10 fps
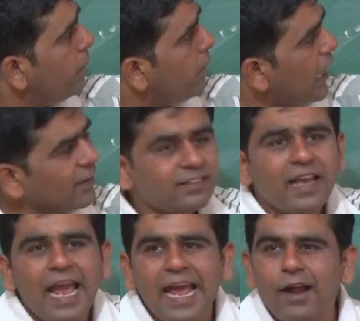plus
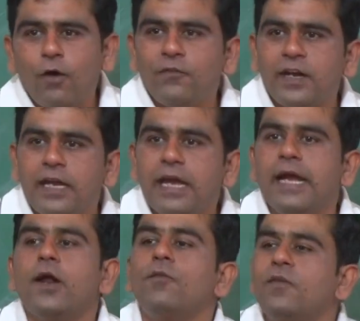N of t.
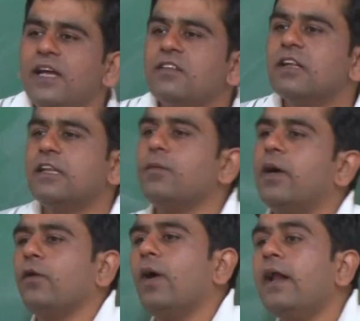N of t is nothing
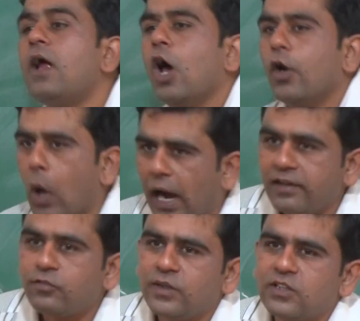but your
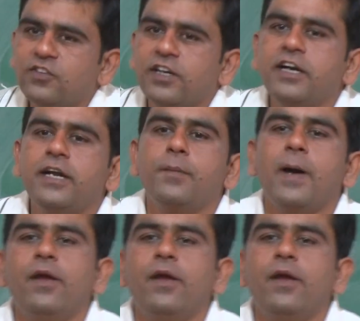noise which is generated by